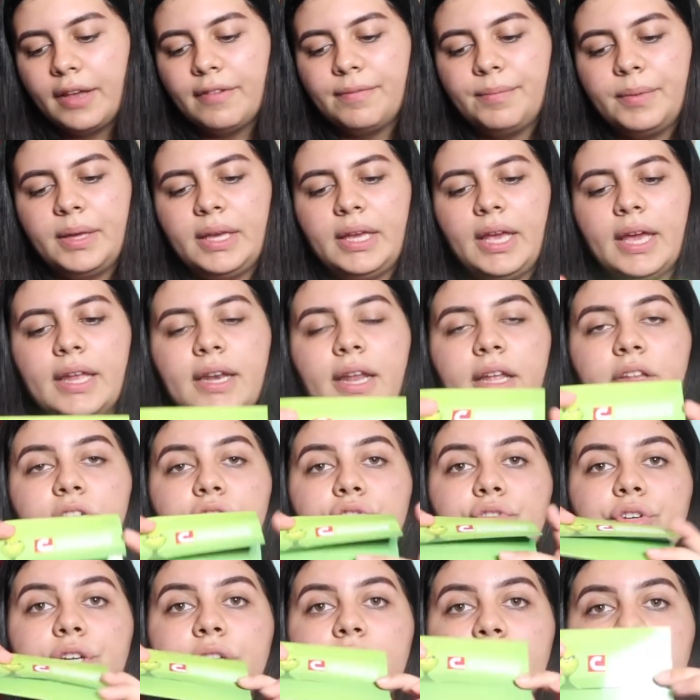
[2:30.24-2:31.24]
gave me an
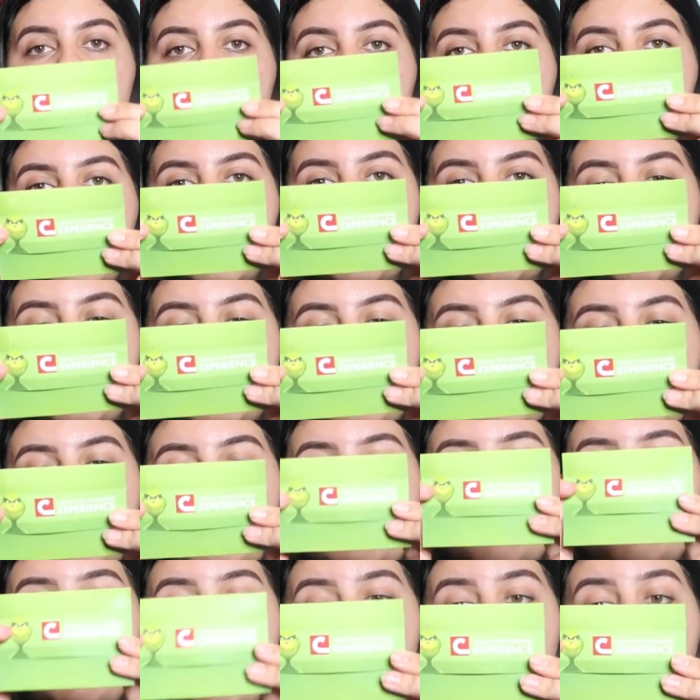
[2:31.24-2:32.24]
Andrew
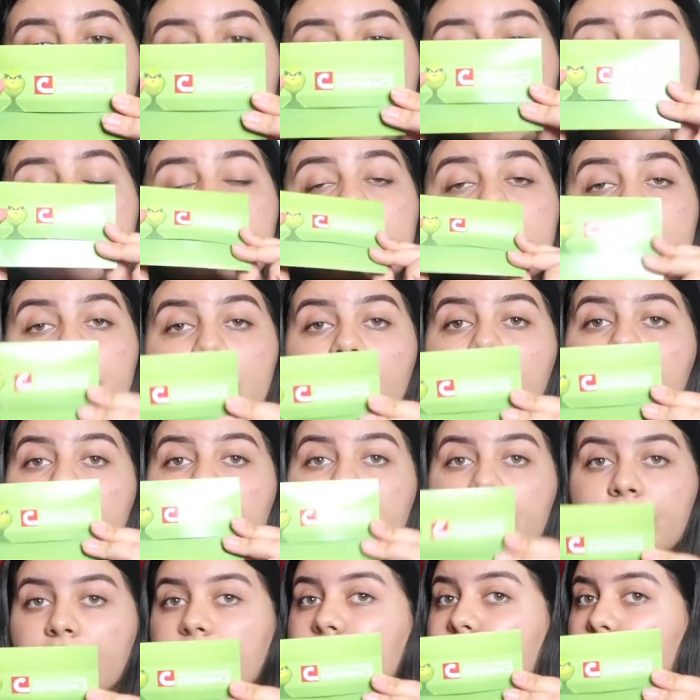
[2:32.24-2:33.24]

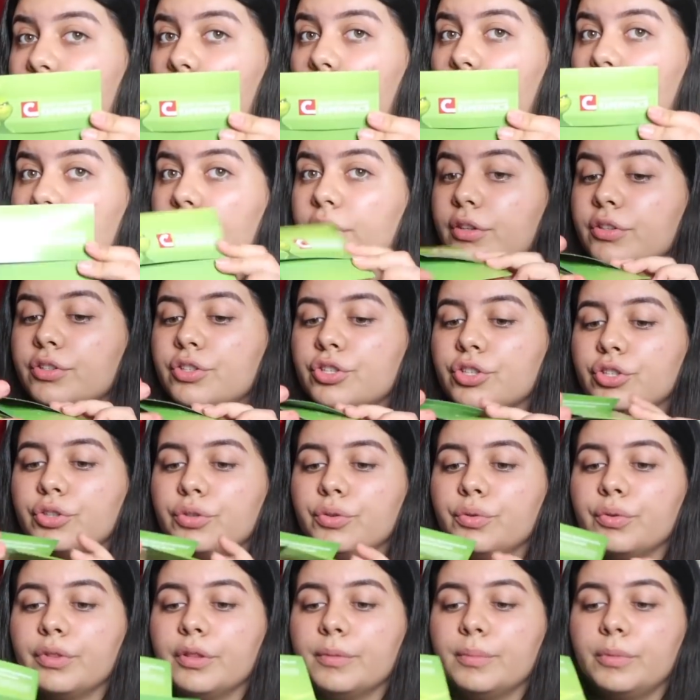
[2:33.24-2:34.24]
$40 gift card
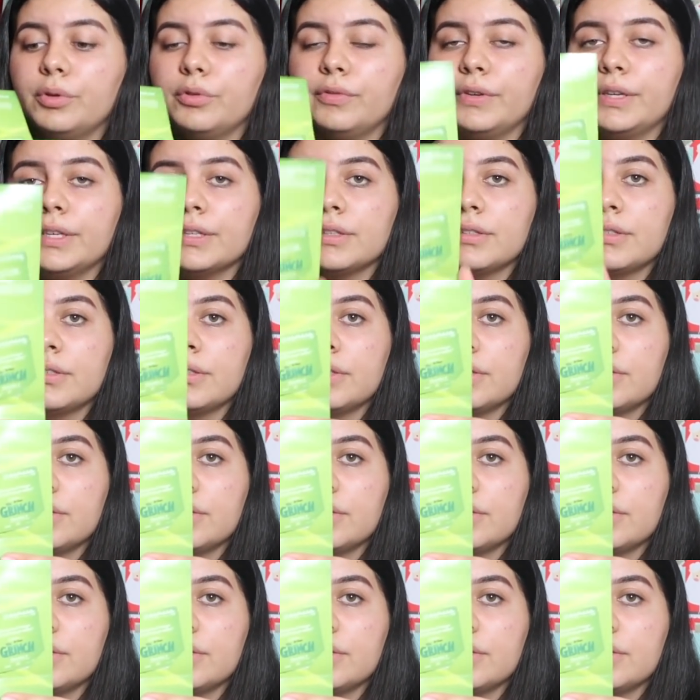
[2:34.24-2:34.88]
to the movies.